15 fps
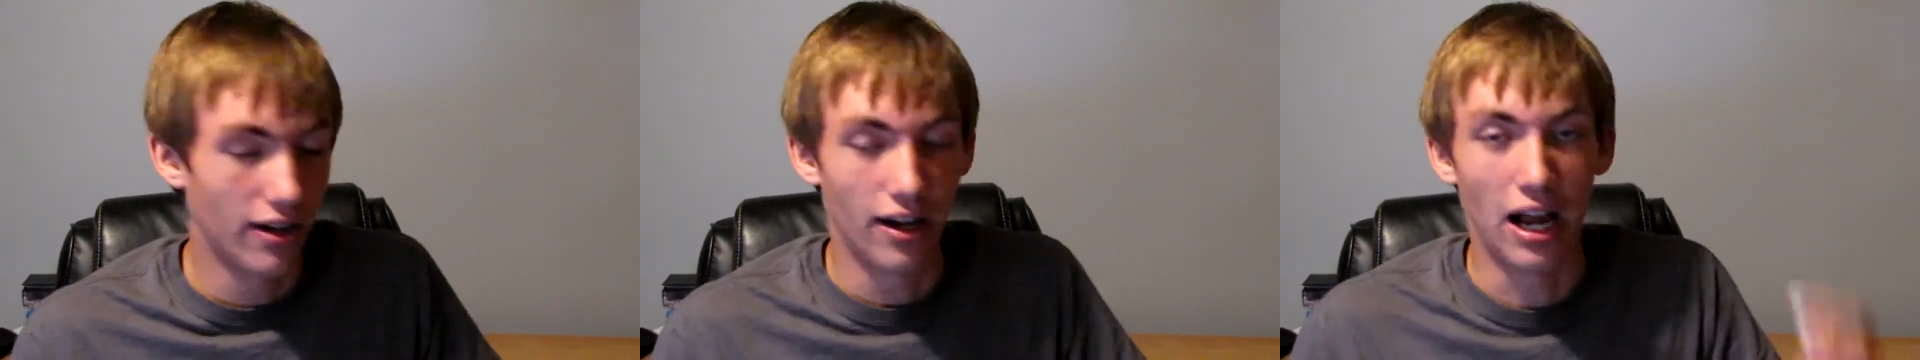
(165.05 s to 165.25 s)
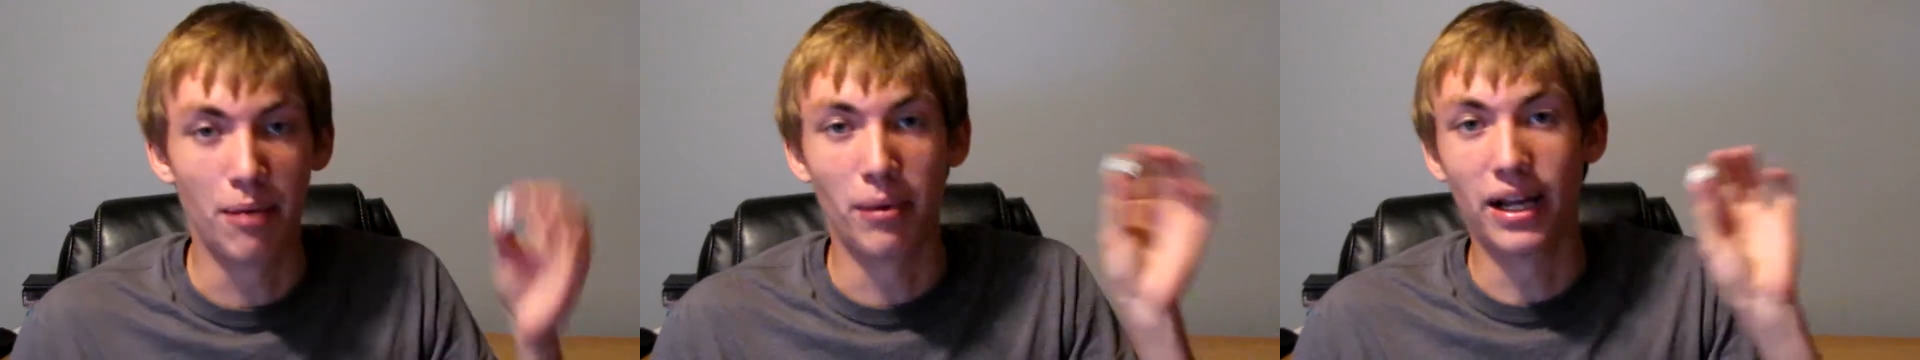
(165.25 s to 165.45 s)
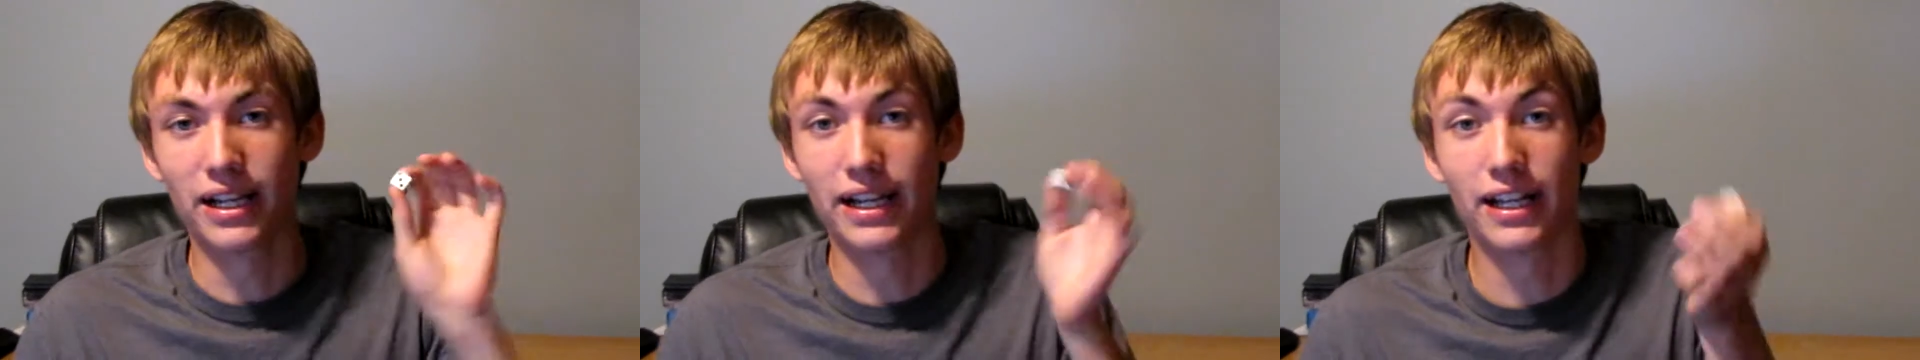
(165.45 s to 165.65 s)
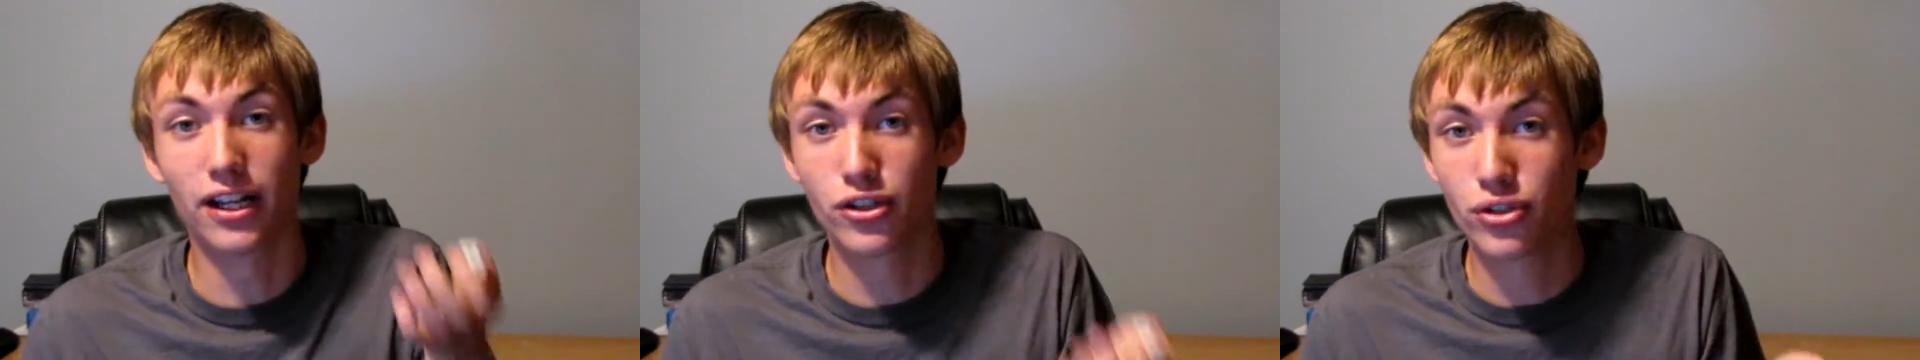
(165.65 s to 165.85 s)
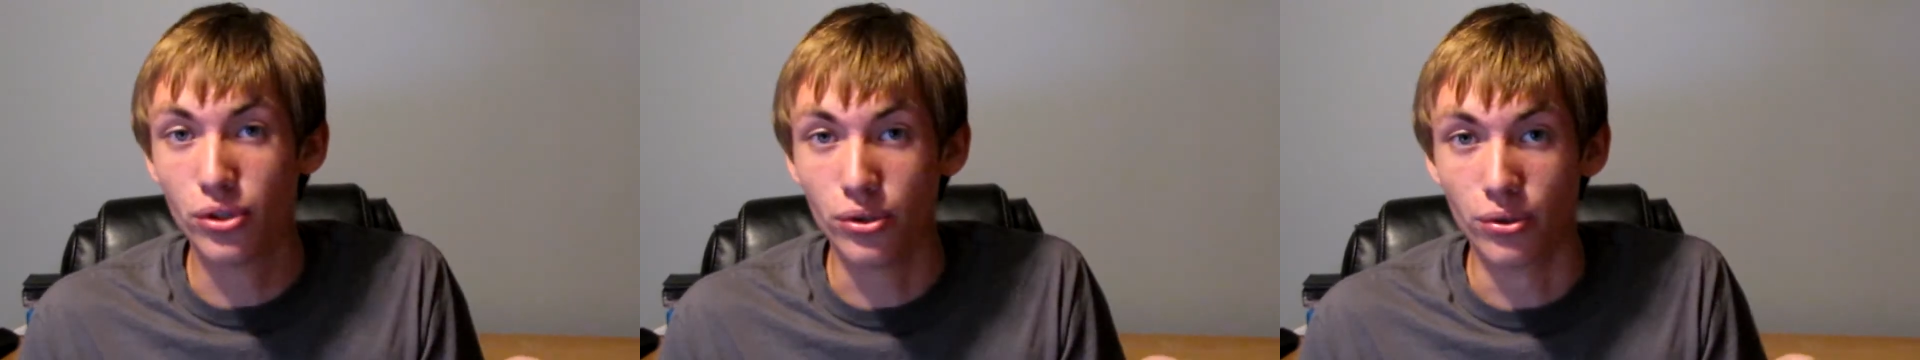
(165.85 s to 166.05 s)
I might get a
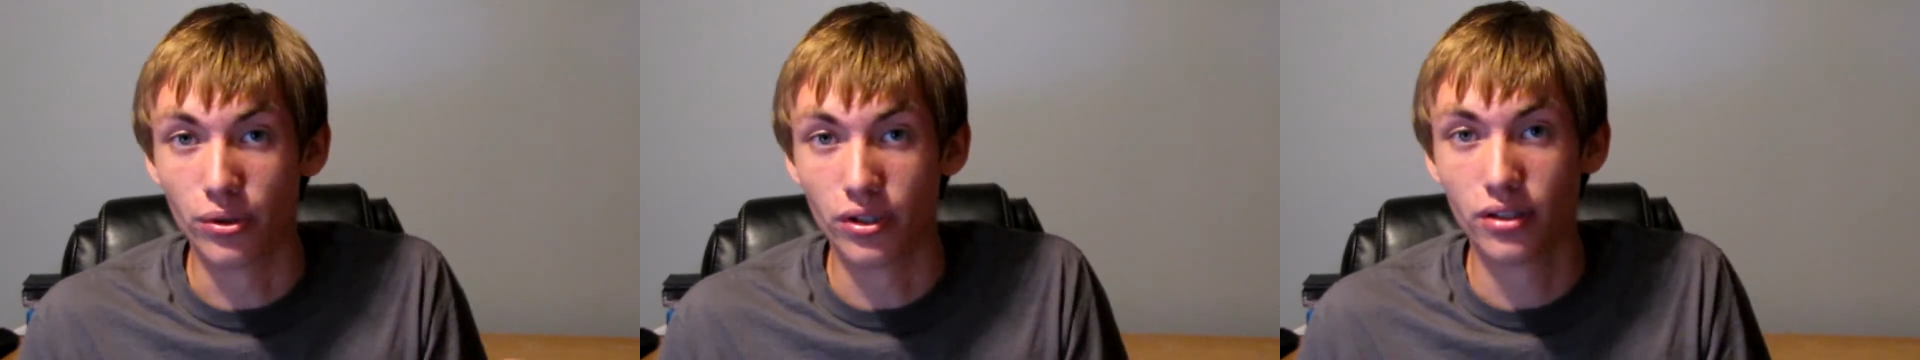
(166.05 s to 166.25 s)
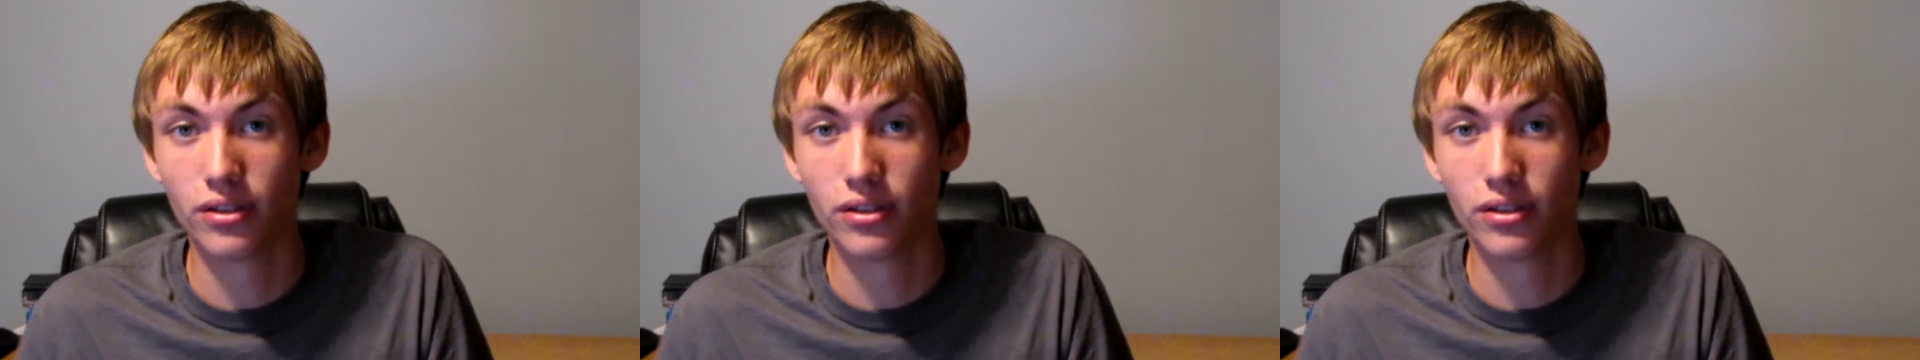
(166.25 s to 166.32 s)
2.